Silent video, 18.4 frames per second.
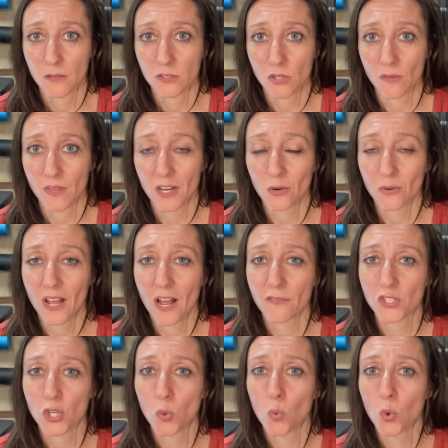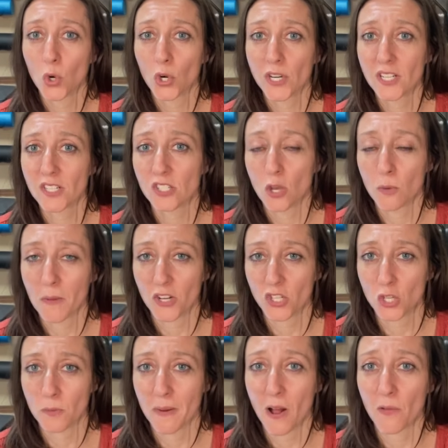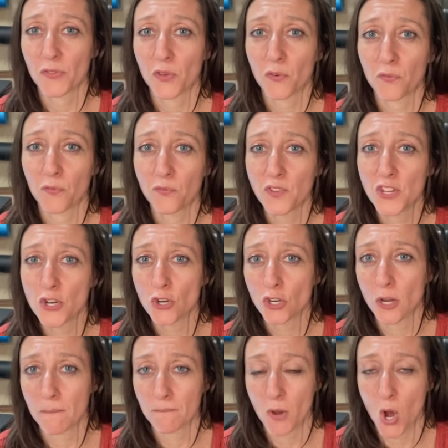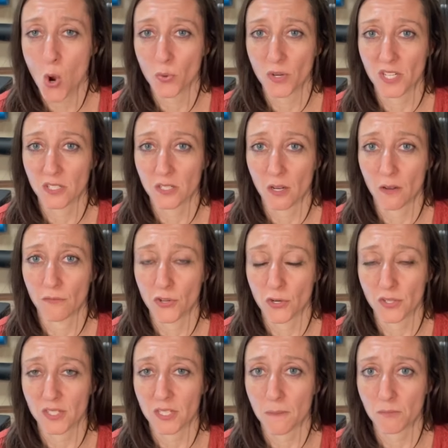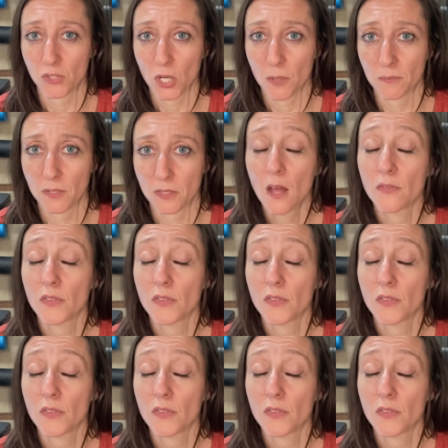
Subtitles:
So they don't have to worry so much about the fear component of their symptoms.